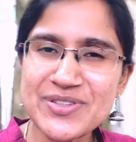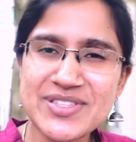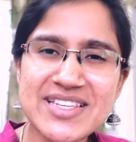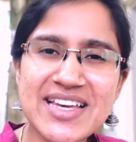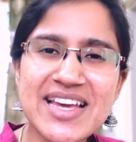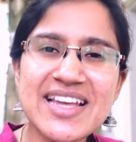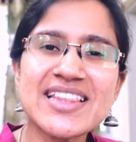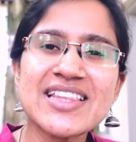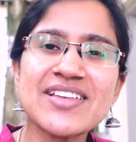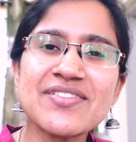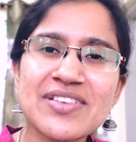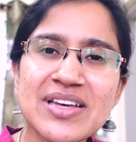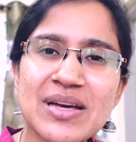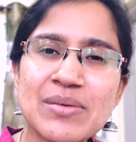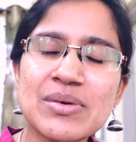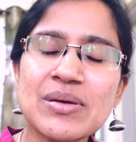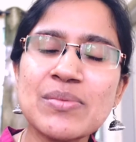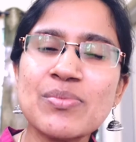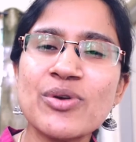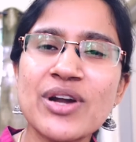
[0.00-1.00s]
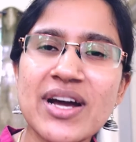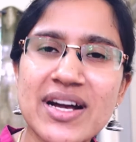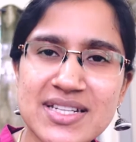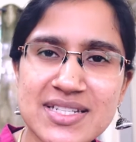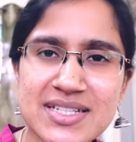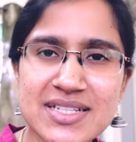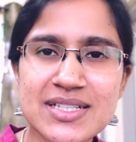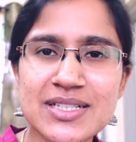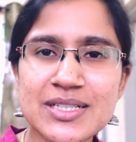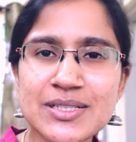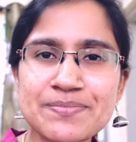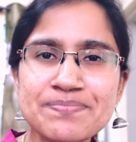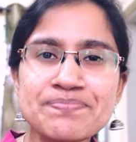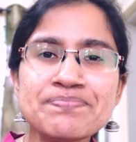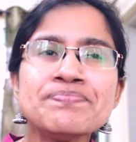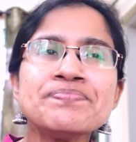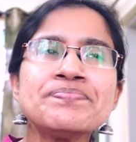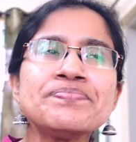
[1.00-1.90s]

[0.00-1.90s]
saying, Divya, be practical.